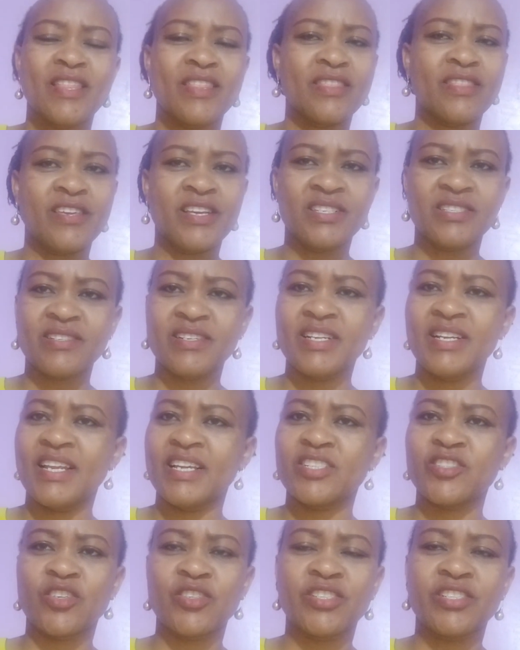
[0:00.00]
this
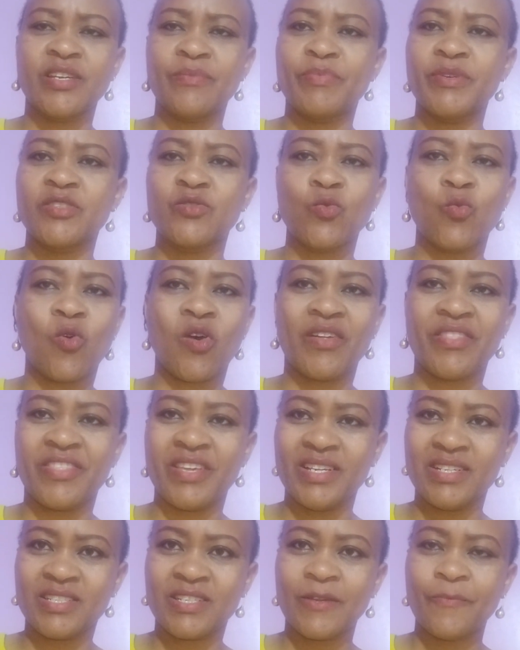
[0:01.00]
relationship is worth
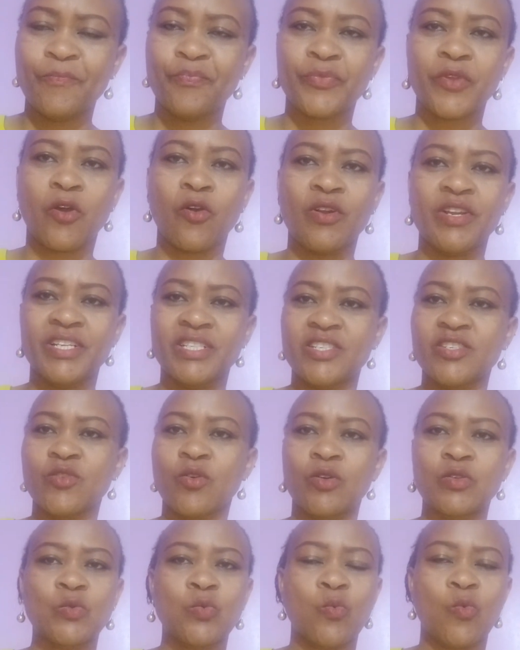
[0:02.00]
it or it's
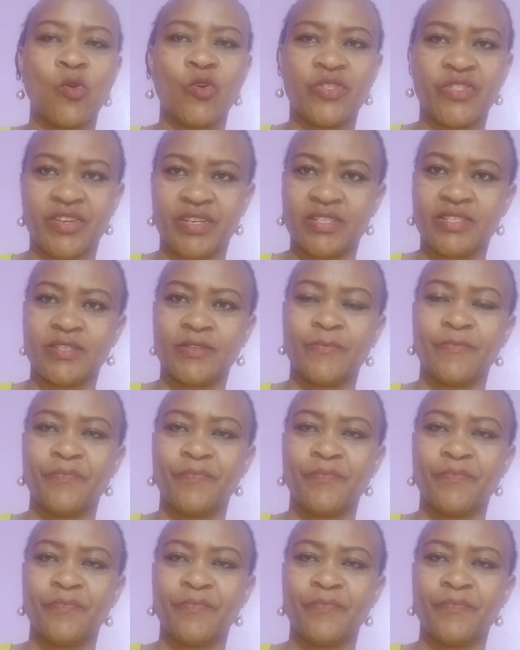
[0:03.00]
not worth it.